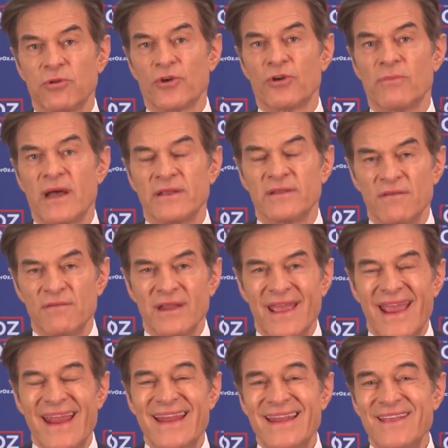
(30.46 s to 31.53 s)
to blow your mind, David.
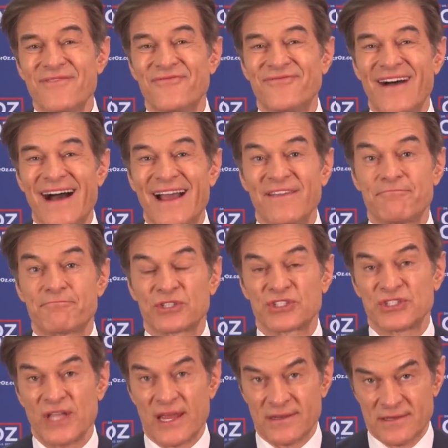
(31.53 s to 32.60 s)

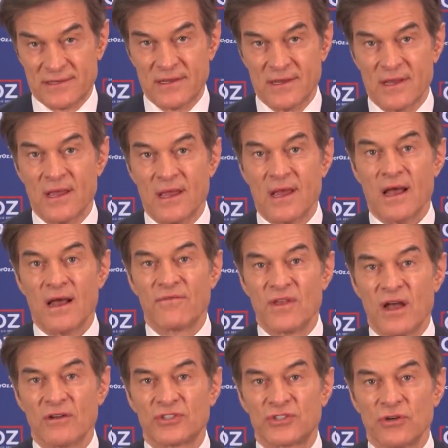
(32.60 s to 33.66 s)
85% of
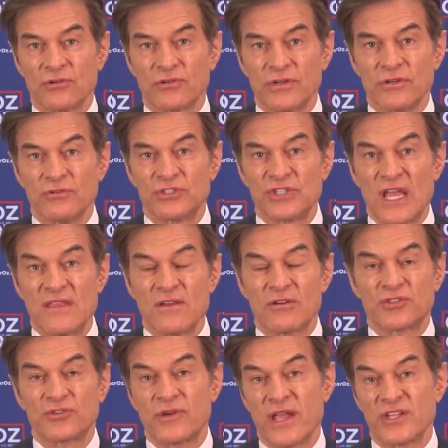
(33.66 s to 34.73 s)
young children who say
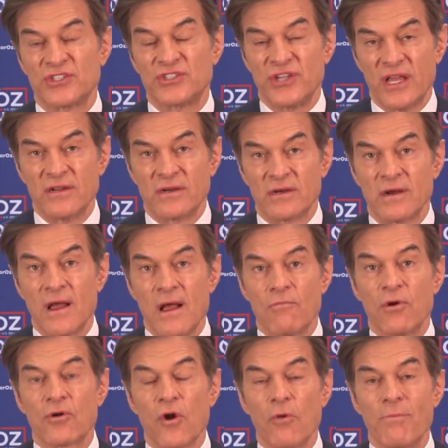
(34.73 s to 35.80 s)
they're transgender
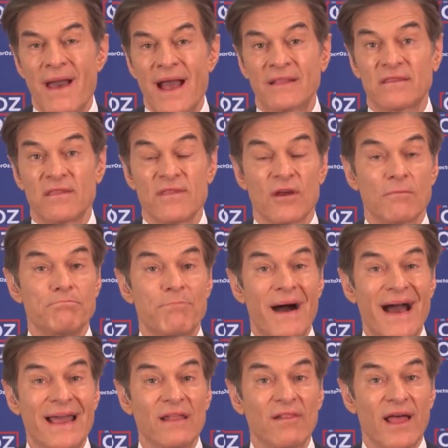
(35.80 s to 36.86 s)
will go back to their
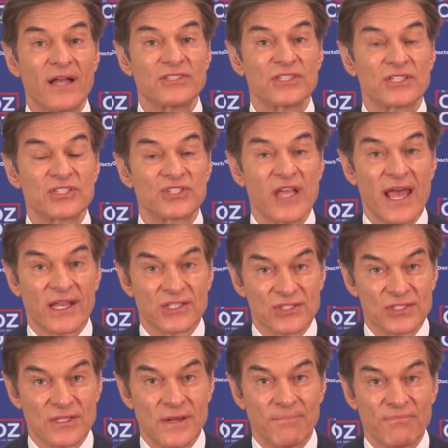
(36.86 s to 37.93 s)
biologic
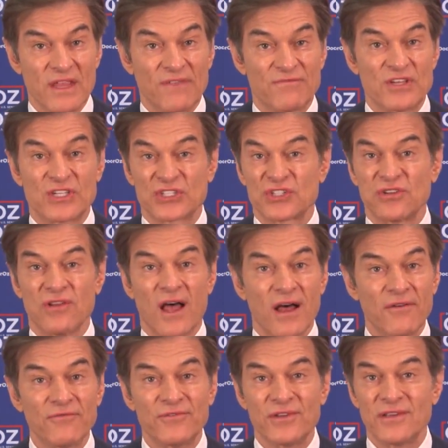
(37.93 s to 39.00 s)
sex if they're just
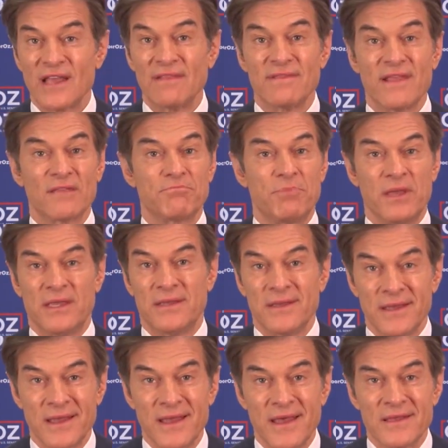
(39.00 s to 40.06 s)
loved and let be.
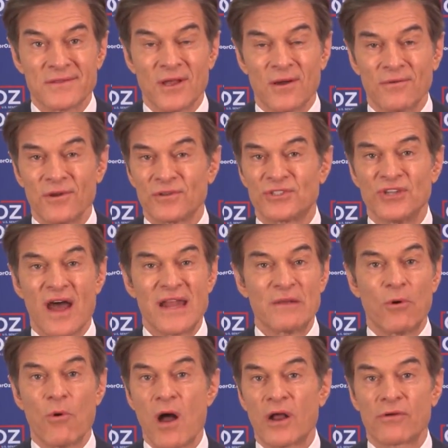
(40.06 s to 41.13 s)
They'll, you know, Johnny
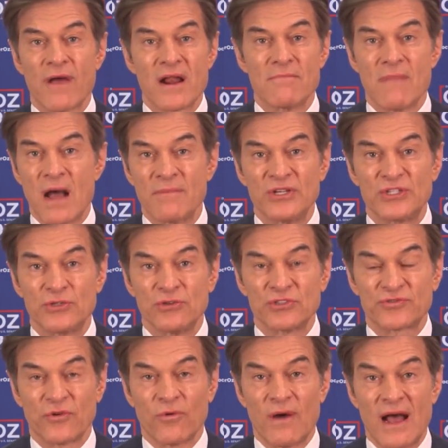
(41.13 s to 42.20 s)
will walk around in mommy's
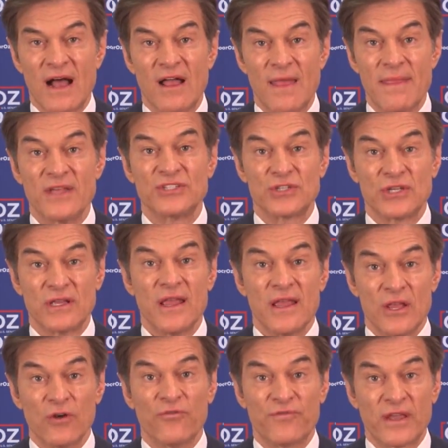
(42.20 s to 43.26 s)
shoes for a while and then she,
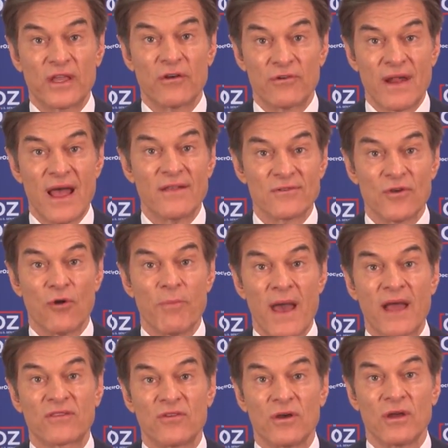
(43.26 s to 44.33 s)
He'll figure it out and go
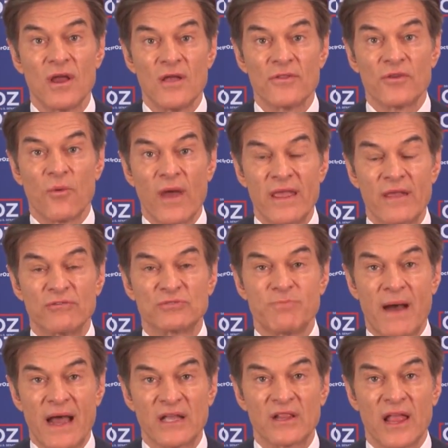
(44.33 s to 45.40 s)
back to the way he was
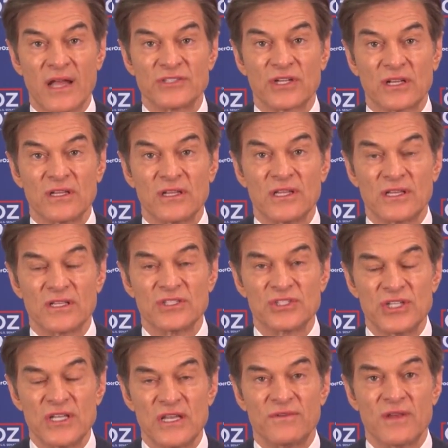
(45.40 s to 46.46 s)
biologically
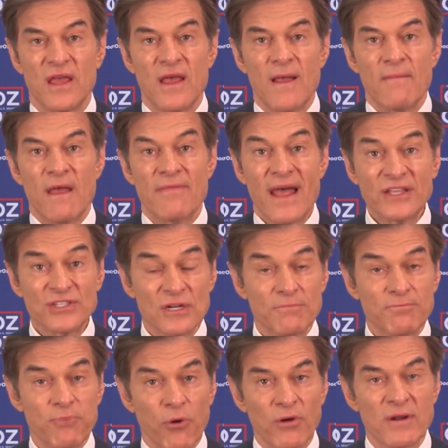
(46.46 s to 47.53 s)
conceived. And that's an
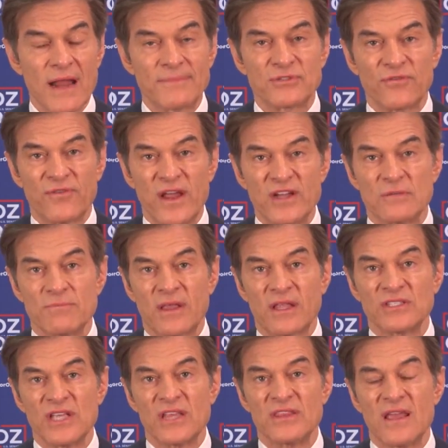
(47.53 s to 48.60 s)
important observation
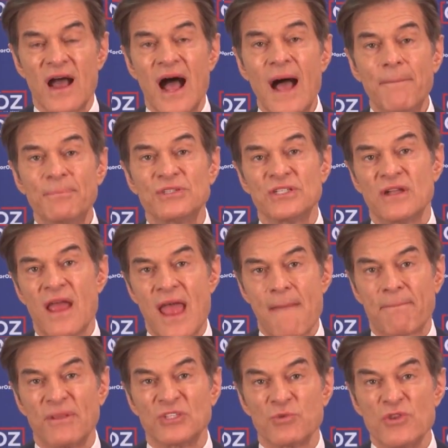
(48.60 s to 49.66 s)
because the opposite
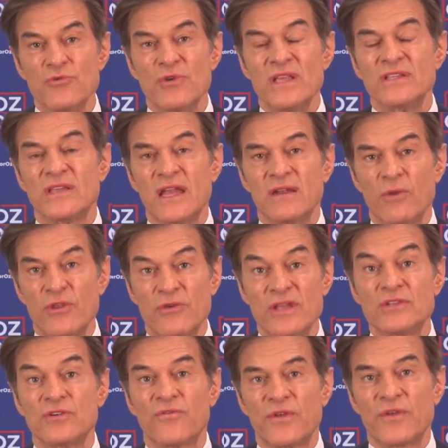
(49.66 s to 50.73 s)
happens when you in, get, when you
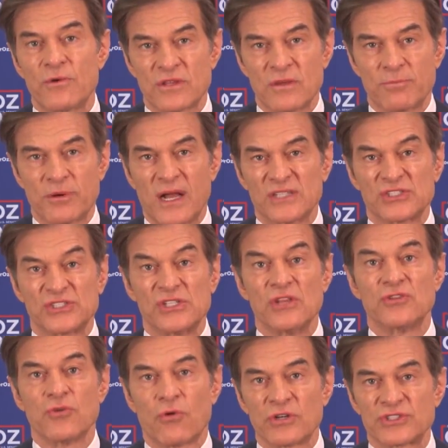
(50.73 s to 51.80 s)
interfere with the process,
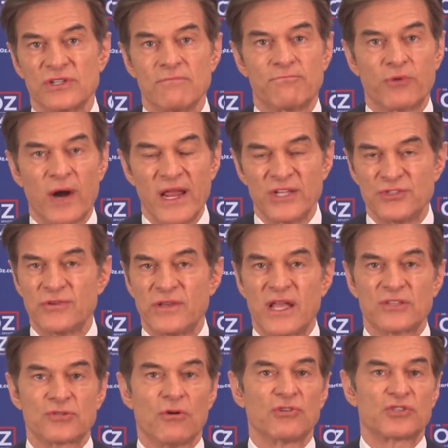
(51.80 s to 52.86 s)
endorse, embrace. You
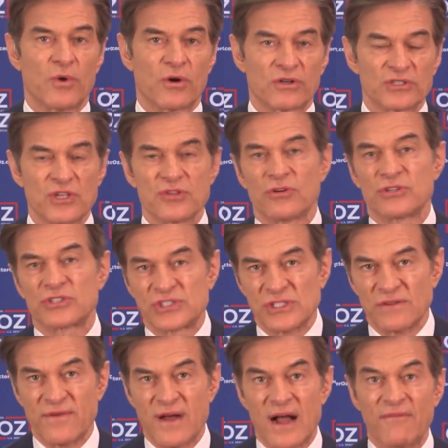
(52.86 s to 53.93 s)
get social workers and nurses
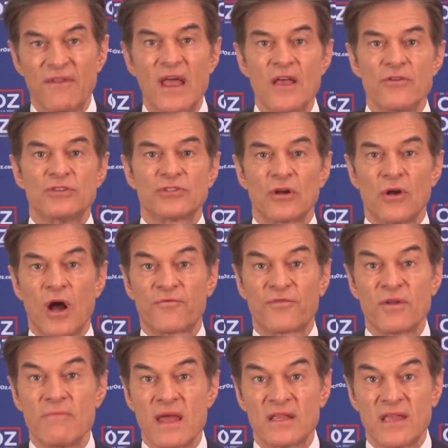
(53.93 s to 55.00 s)
involved. You start
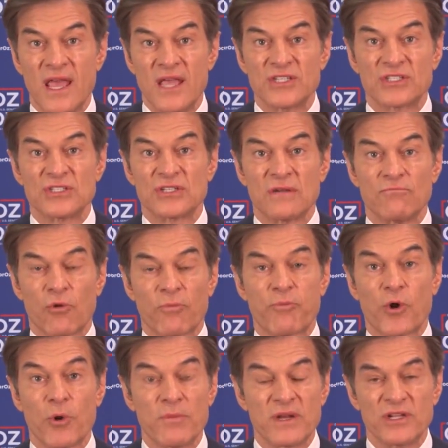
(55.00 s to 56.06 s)
offering medications and more
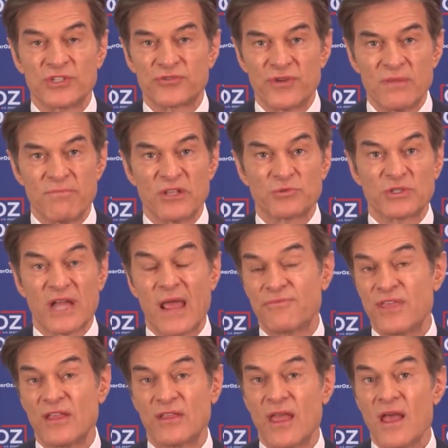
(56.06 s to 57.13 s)
permanent treatments, which I
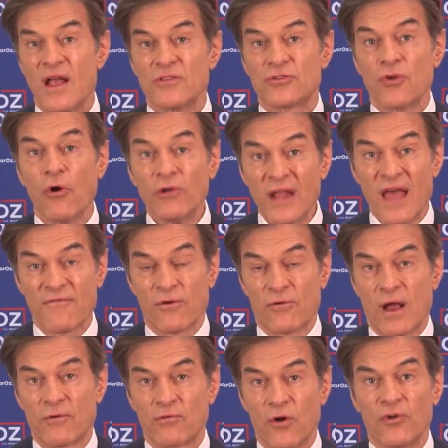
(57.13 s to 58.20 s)
think don't have a,
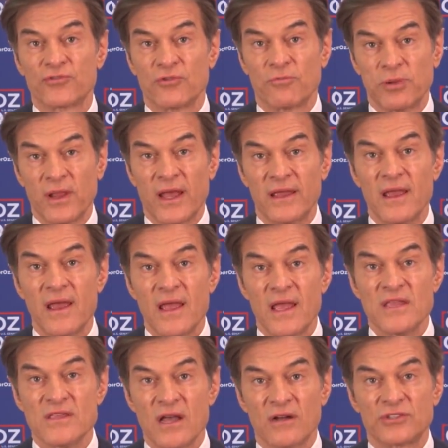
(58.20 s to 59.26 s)
a role to play
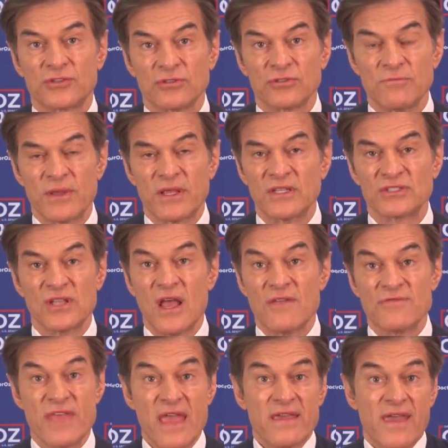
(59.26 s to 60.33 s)
in young children because
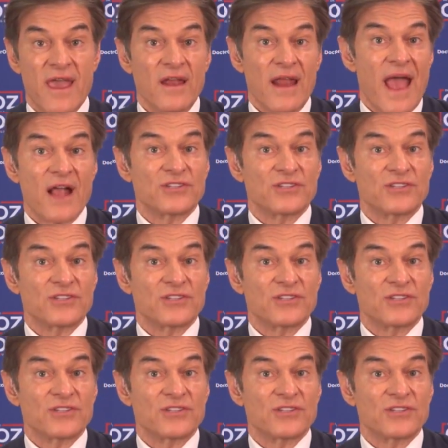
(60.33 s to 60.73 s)
they can't